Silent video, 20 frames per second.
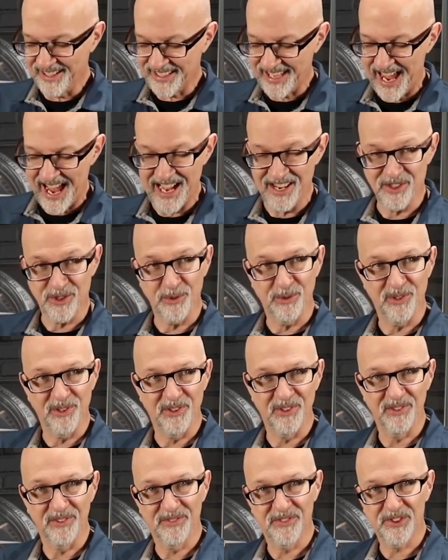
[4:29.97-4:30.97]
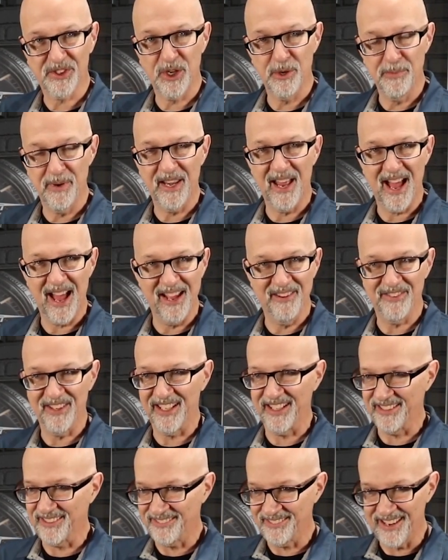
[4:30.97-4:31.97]
casual scuba
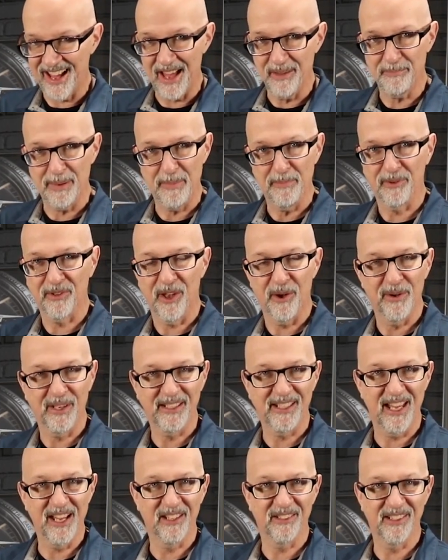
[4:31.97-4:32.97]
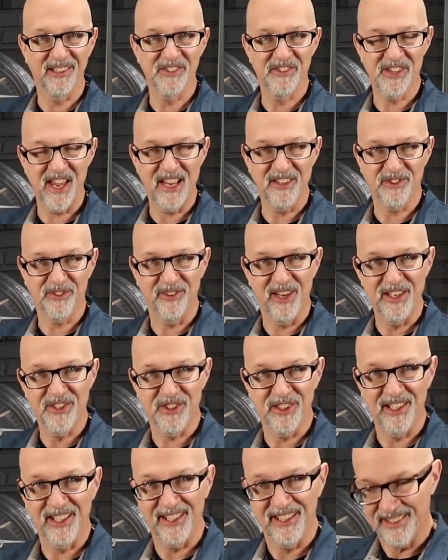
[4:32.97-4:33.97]
diving, not people going down in
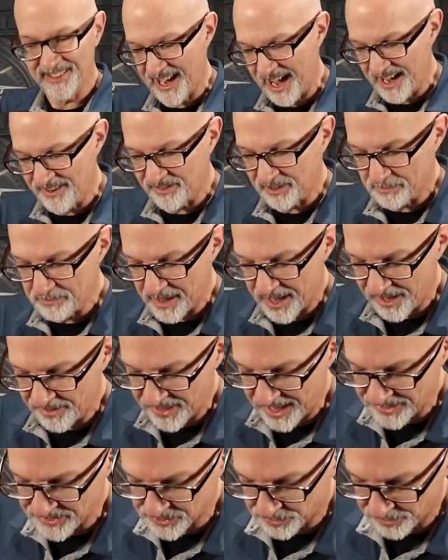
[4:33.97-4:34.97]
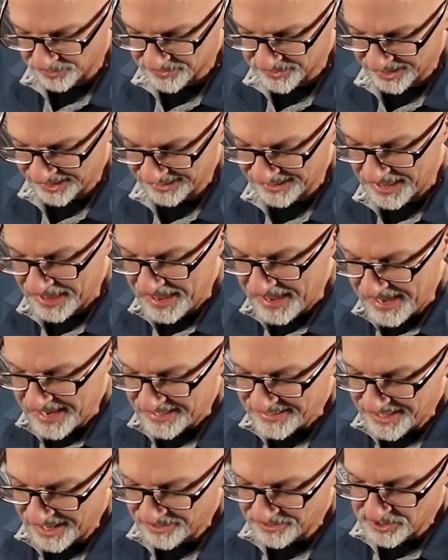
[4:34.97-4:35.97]
saturation in a diving bell, that sort of thing.
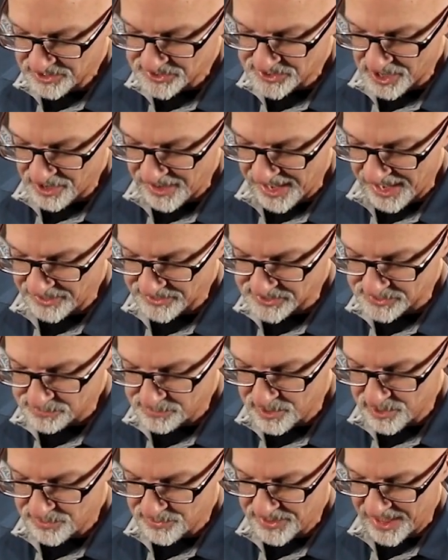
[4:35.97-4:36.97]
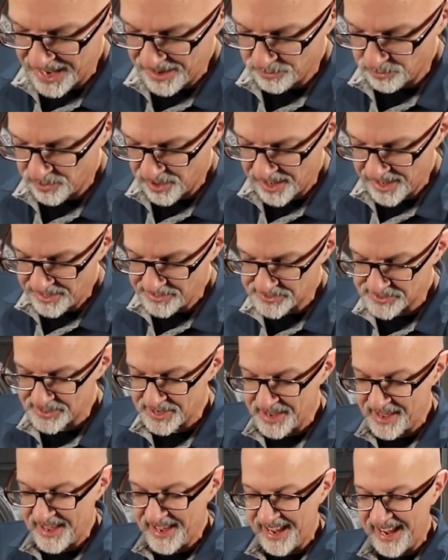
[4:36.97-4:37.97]
Now, you saw how smooth that
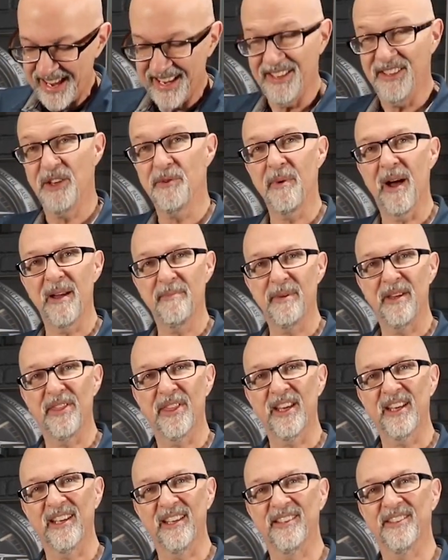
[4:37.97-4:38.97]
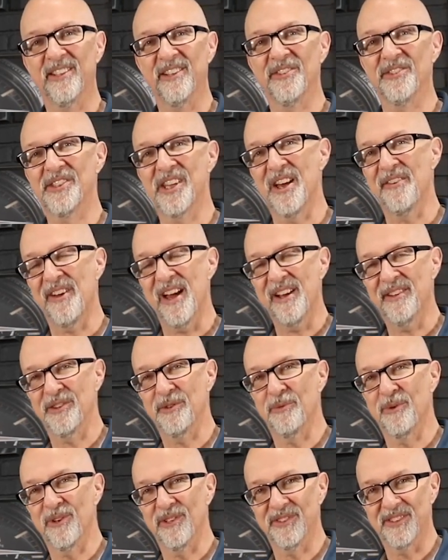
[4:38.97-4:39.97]
was, and you might be thinking to yourself, how in
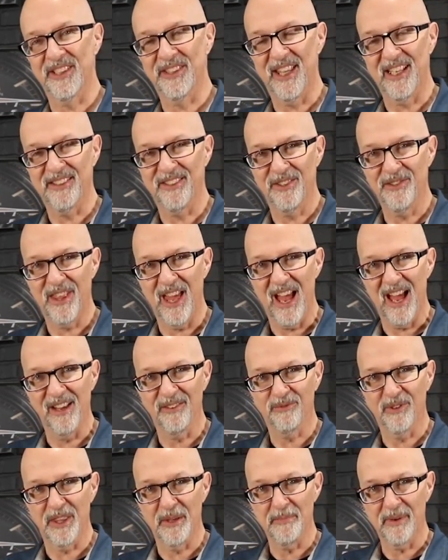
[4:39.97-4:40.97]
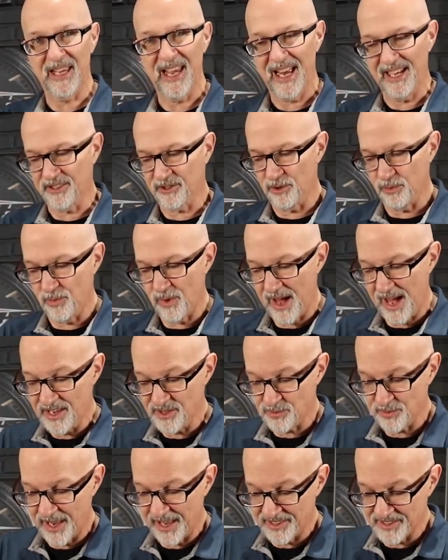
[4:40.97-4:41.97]
the world did they do that with a mechanical
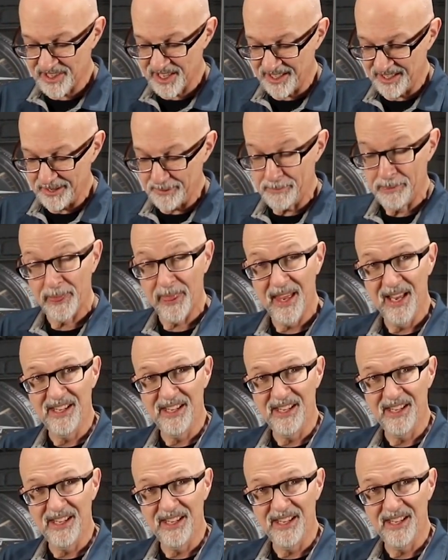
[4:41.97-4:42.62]
watch? Well, I'll tell you,